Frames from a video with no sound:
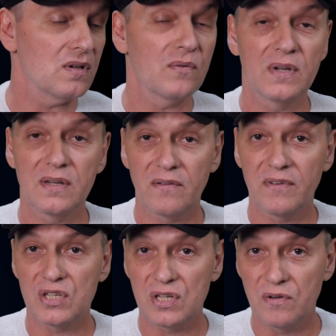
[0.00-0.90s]
So when I
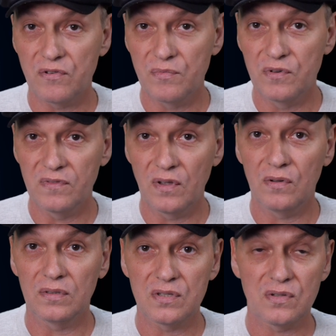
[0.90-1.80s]
eventually removed the
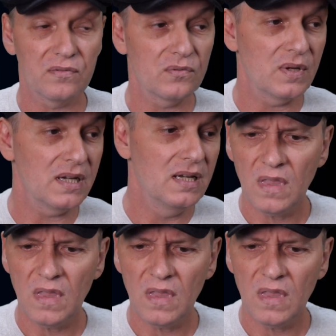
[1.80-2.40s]
older software,